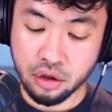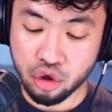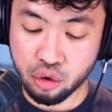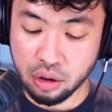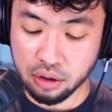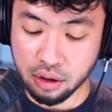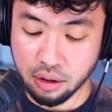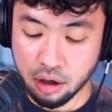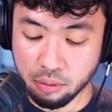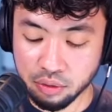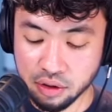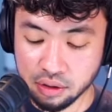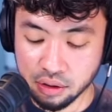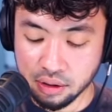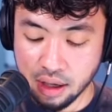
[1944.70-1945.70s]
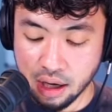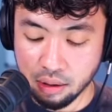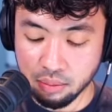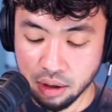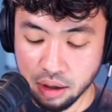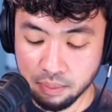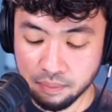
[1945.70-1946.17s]
shrink the arm just a
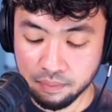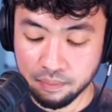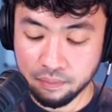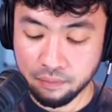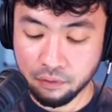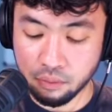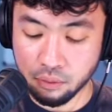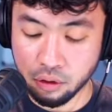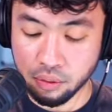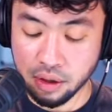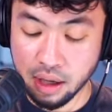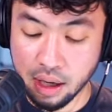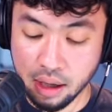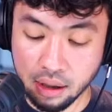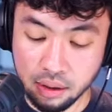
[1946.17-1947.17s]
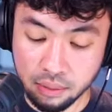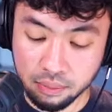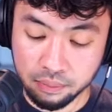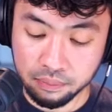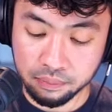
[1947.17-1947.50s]
tad bit from what we had.